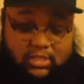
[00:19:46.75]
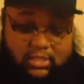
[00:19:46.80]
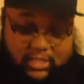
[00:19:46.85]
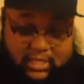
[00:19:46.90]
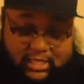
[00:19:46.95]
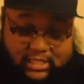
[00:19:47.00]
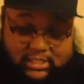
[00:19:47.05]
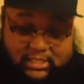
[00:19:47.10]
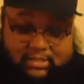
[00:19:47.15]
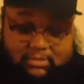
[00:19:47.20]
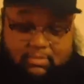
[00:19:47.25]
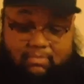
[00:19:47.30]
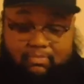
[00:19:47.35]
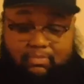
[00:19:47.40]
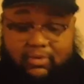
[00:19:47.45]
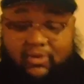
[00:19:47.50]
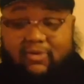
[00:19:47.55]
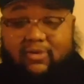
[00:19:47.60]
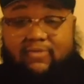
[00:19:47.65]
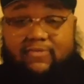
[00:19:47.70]
This
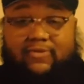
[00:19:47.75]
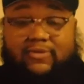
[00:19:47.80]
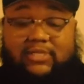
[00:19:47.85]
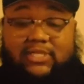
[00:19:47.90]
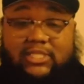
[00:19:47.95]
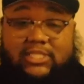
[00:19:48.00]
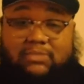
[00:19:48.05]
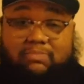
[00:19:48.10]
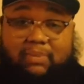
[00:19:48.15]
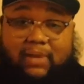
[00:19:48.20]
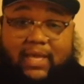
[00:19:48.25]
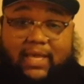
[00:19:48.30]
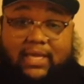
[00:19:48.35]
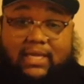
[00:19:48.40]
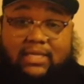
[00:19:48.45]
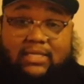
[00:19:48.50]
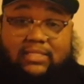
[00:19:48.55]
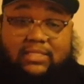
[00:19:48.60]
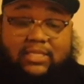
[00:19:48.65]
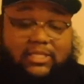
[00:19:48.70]
beautiful display
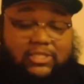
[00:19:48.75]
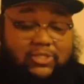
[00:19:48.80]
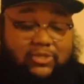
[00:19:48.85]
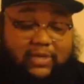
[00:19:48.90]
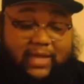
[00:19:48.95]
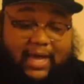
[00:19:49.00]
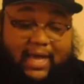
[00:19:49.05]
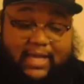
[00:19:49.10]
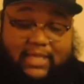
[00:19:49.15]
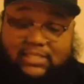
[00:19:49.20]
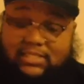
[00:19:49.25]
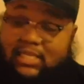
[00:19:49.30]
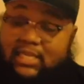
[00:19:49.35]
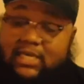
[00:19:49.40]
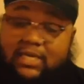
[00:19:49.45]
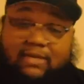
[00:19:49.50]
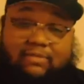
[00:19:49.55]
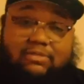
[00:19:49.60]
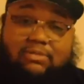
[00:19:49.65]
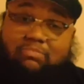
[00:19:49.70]
that you guys
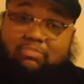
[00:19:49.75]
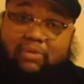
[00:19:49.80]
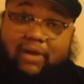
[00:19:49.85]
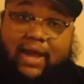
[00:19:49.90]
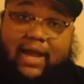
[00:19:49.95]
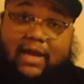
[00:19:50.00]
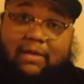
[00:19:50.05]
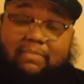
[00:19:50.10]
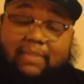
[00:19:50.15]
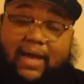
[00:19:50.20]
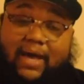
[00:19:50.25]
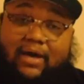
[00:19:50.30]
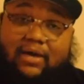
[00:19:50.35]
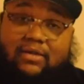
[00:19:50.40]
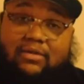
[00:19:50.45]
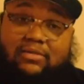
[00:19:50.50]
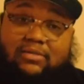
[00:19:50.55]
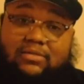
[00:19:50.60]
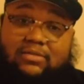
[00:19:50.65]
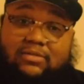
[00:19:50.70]
love to brag
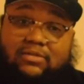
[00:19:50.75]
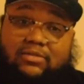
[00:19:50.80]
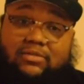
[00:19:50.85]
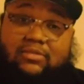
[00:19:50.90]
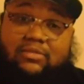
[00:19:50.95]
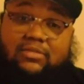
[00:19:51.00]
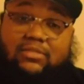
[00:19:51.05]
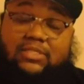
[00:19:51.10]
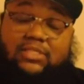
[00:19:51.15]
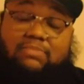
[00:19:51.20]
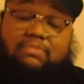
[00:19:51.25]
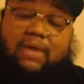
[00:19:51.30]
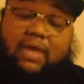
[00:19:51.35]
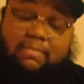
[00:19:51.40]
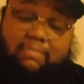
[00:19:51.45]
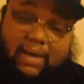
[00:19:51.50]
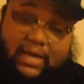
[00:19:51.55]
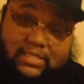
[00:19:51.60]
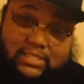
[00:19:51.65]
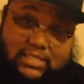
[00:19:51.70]
about, it's
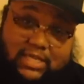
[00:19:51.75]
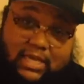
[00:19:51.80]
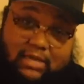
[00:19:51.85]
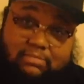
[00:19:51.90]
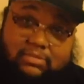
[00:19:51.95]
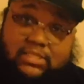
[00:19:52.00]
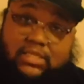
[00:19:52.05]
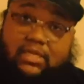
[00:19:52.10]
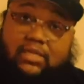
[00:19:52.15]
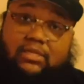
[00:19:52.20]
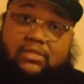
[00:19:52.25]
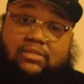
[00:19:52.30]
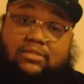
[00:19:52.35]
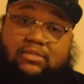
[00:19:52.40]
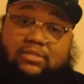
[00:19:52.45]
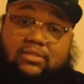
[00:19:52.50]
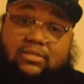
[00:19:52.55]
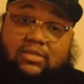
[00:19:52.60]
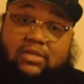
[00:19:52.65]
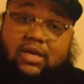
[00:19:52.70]
made by Samsung.
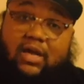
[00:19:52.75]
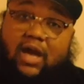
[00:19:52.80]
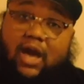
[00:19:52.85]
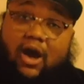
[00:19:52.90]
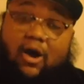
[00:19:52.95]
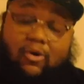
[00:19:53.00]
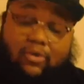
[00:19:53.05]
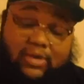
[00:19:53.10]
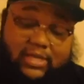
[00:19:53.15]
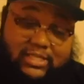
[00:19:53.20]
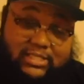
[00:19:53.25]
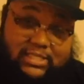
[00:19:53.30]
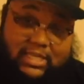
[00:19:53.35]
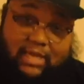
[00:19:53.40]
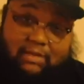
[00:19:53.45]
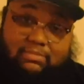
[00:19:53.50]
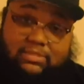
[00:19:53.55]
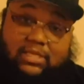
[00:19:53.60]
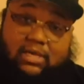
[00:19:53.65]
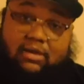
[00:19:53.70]
Only
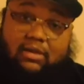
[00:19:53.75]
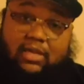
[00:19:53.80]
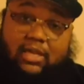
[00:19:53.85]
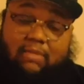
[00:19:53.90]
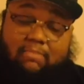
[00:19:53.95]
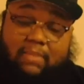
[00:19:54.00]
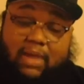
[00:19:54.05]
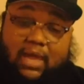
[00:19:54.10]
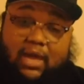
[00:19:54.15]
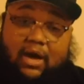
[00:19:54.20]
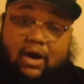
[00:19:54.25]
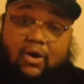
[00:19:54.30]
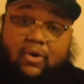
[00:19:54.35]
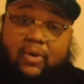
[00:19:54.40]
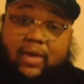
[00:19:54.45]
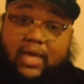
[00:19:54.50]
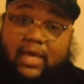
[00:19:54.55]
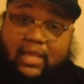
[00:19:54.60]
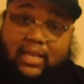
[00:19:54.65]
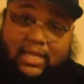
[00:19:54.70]
Samsung can make
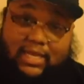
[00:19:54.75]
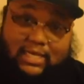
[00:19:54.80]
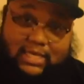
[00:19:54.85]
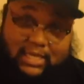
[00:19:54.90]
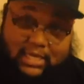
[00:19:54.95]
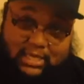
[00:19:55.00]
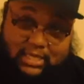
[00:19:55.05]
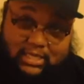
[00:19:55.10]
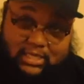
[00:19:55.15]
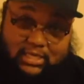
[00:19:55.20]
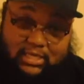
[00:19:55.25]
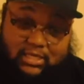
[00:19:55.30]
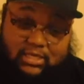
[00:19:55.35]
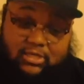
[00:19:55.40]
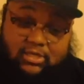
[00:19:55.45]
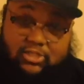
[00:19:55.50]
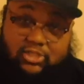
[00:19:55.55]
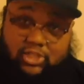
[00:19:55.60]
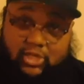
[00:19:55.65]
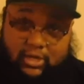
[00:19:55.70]
OLED
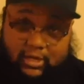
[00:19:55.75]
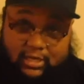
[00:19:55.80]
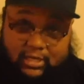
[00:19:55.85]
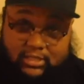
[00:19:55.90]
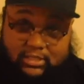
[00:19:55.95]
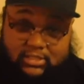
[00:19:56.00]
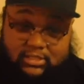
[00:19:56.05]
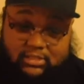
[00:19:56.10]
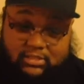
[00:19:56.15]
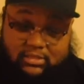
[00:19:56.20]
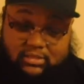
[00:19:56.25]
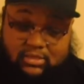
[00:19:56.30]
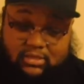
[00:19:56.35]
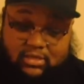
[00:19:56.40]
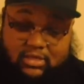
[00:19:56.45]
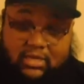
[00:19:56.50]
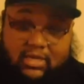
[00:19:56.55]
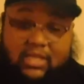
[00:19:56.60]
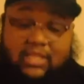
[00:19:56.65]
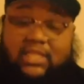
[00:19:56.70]
screens.
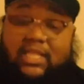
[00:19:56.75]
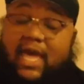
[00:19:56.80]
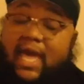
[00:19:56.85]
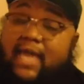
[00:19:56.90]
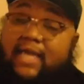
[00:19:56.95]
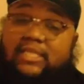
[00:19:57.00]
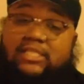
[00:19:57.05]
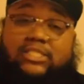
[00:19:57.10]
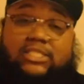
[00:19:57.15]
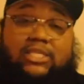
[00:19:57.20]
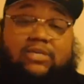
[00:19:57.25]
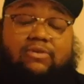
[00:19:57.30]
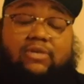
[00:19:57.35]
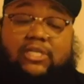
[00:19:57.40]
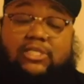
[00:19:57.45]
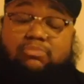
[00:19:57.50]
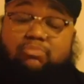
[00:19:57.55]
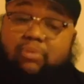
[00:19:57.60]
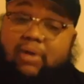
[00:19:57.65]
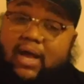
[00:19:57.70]
The A
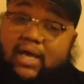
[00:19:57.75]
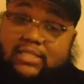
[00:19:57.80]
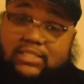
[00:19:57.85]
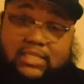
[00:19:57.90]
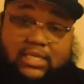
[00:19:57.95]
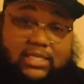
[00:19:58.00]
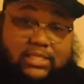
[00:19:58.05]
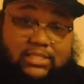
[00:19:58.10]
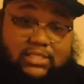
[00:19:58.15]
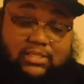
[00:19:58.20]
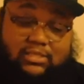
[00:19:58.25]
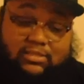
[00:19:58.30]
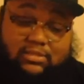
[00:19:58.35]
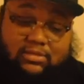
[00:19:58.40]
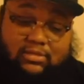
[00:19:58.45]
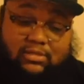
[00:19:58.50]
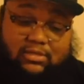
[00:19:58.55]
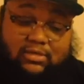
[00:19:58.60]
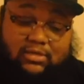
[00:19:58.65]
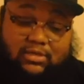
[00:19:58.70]
series processor
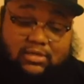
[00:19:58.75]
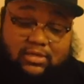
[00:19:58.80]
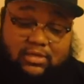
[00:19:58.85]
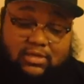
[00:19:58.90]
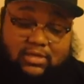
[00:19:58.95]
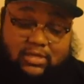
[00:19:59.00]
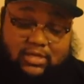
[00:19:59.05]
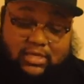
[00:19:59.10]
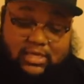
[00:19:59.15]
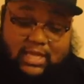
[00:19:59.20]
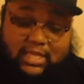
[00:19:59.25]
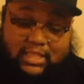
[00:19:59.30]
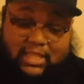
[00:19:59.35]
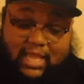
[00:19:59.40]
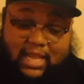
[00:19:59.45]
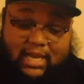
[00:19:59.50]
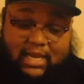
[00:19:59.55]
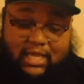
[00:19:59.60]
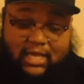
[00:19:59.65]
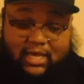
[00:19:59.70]
that
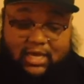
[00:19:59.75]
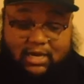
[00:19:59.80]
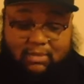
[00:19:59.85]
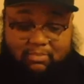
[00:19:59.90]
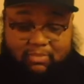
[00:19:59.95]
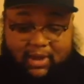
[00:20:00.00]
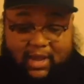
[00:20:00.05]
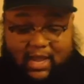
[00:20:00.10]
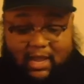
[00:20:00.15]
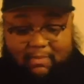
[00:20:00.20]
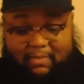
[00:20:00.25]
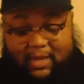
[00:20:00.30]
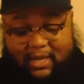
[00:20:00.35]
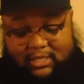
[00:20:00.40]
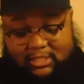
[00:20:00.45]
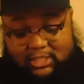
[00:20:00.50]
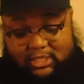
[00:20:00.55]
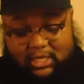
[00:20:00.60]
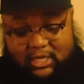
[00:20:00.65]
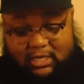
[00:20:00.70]
they love to brag
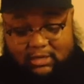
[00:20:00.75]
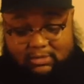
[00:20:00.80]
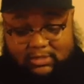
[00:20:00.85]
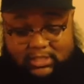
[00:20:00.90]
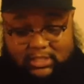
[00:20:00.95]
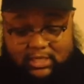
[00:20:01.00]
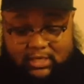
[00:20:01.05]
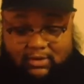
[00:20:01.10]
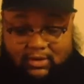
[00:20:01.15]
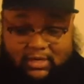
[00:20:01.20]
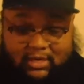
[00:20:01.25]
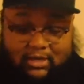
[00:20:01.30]
about. Shut up, Siri.